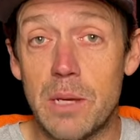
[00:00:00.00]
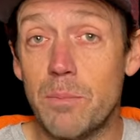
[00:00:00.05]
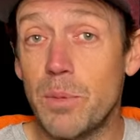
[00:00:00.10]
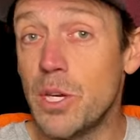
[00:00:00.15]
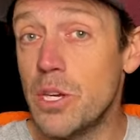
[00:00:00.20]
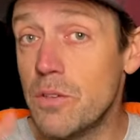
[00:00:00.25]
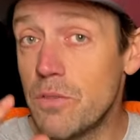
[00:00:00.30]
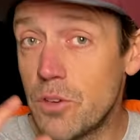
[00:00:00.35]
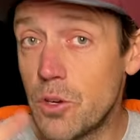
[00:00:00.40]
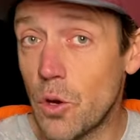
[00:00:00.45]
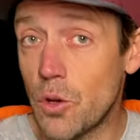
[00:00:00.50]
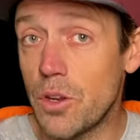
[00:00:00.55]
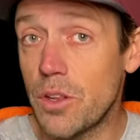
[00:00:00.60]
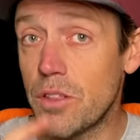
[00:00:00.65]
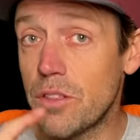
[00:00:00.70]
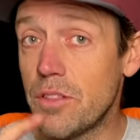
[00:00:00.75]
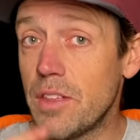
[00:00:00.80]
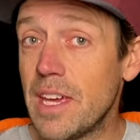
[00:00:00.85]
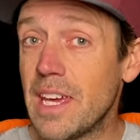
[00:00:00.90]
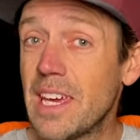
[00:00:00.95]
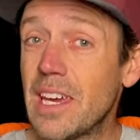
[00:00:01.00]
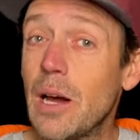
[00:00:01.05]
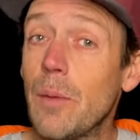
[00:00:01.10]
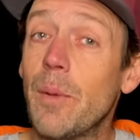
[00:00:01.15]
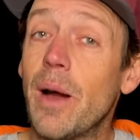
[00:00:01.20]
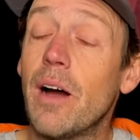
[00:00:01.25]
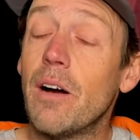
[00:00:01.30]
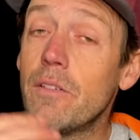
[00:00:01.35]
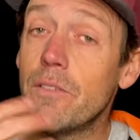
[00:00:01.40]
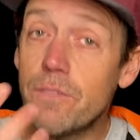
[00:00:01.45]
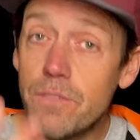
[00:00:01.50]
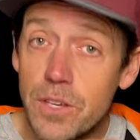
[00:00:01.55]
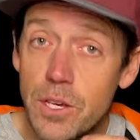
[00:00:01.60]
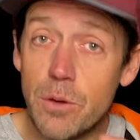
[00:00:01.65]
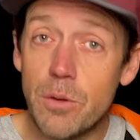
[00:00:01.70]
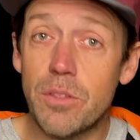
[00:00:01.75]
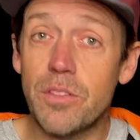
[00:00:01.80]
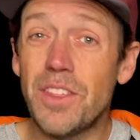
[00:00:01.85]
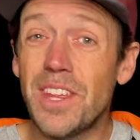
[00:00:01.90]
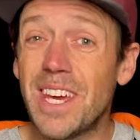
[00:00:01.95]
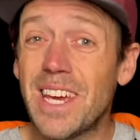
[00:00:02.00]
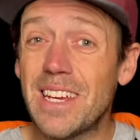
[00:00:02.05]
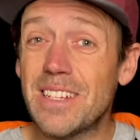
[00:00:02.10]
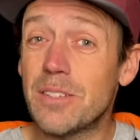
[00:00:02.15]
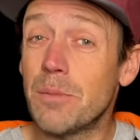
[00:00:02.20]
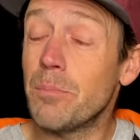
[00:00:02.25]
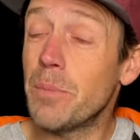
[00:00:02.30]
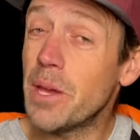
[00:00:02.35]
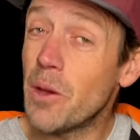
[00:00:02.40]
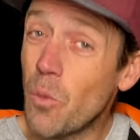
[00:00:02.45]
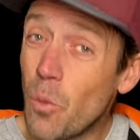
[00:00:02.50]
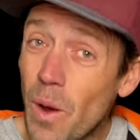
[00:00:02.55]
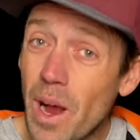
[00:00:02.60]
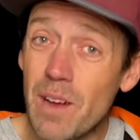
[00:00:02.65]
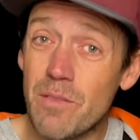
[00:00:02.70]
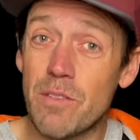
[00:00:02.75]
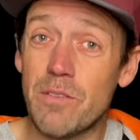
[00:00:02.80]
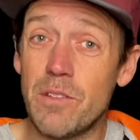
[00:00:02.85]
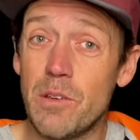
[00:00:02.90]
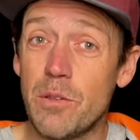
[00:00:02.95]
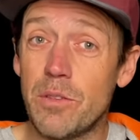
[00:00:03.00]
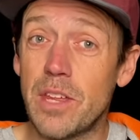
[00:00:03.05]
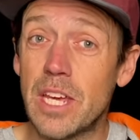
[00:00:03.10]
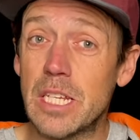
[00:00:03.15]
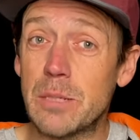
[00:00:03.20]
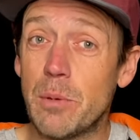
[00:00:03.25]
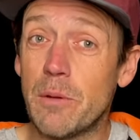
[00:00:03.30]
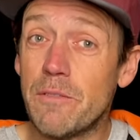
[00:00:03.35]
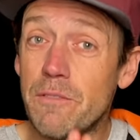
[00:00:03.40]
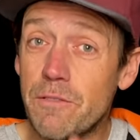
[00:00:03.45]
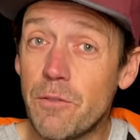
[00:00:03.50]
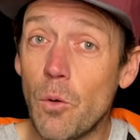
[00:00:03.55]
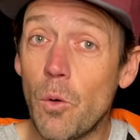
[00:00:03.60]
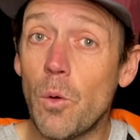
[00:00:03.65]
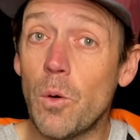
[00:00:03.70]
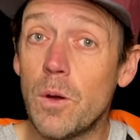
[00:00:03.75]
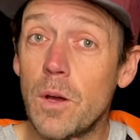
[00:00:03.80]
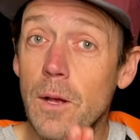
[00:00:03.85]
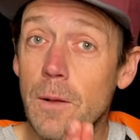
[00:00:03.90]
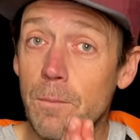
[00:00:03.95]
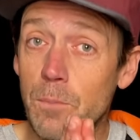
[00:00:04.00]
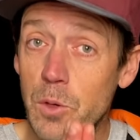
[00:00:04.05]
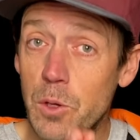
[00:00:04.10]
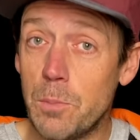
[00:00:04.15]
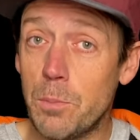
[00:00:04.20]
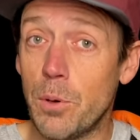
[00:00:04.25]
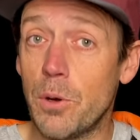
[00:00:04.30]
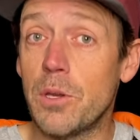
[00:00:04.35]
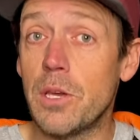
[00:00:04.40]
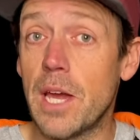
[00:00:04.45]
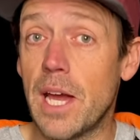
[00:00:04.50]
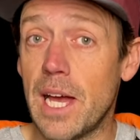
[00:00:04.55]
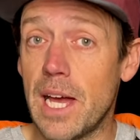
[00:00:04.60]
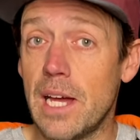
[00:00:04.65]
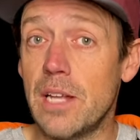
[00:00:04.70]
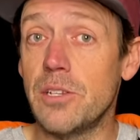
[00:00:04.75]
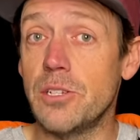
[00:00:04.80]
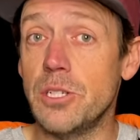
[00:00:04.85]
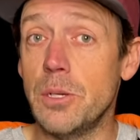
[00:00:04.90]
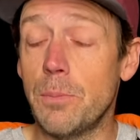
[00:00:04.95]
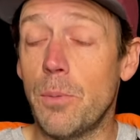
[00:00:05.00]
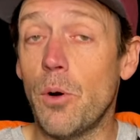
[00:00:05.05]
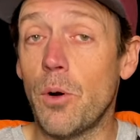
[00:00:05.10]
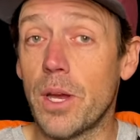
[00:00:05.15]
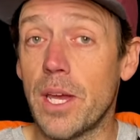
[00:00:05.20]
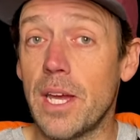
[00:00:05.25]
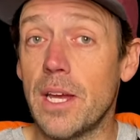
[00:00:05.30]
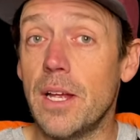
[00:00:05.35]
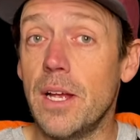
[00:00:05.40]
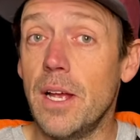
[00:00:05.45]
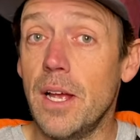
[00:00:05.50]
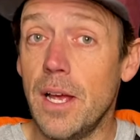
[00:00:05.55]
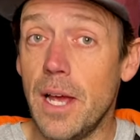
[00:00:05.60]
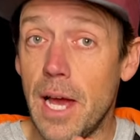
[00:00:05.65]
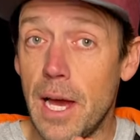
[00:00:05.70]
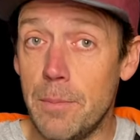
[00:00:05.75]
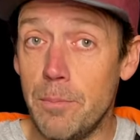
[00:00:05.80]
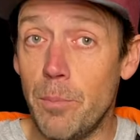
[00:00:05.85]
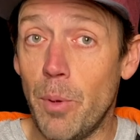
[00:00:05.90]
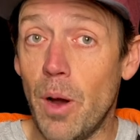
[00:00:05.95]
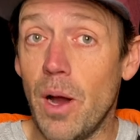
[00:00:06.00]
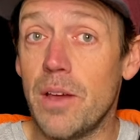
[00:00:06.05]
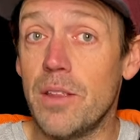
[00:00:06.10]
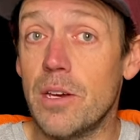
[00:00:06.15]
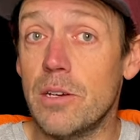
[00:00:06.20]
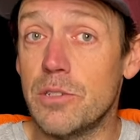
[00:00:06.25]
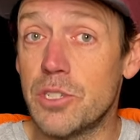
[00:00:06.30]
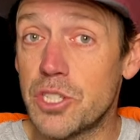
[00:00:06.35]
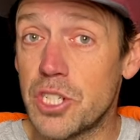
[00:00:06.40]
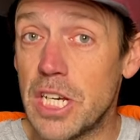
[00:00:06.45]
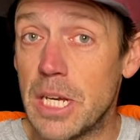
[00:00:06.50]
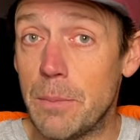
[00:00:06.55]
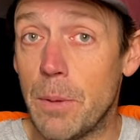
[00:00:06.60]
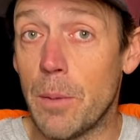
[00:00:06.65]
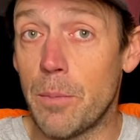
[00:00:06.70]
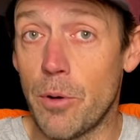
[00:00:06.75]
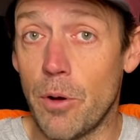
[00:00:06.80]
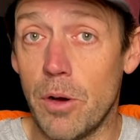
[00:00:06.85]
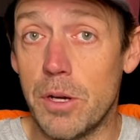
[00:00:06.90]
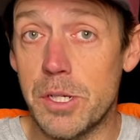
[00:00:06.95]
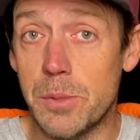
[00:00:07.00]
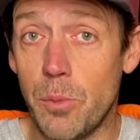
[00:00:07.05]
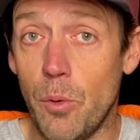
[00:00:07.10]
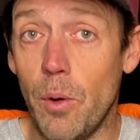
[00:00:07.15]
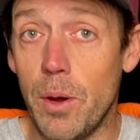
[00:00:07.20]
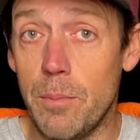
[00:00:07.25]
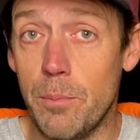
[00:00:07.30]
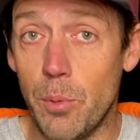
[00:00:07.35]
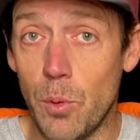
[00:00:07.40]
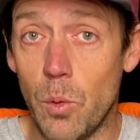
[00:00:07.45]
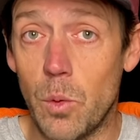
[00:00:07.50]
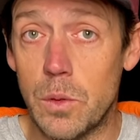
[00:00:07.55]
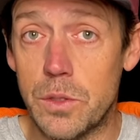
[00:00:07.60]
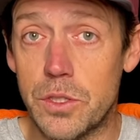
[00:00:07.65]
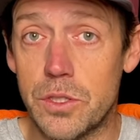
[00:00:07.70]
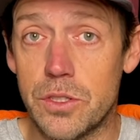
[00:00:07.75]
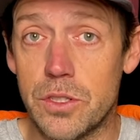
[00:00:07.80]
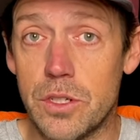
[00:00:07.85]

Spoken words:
but you've got to think about a few things and be aware of a few things before you put your hand in your pocket and buy those cheaper price point boards.